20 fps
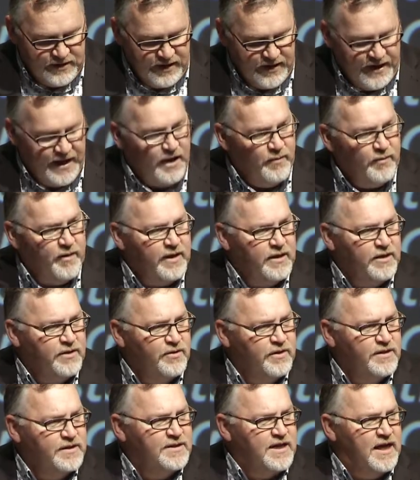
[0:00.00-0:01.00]
and how we're going to do
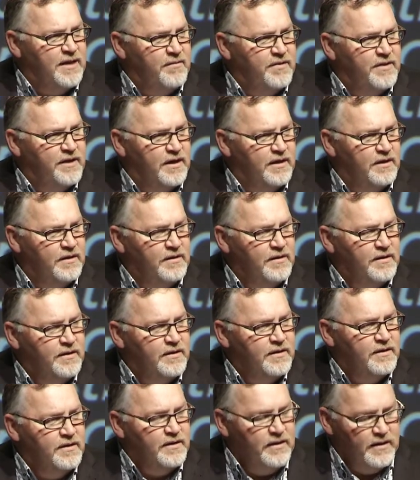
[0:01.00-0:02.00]
the same thing
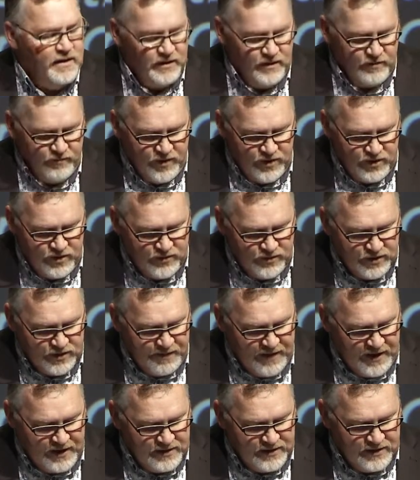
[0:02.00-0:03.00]
in the regional
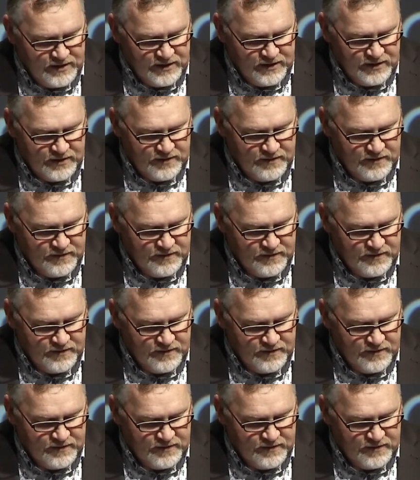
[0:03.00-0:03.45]
spaces.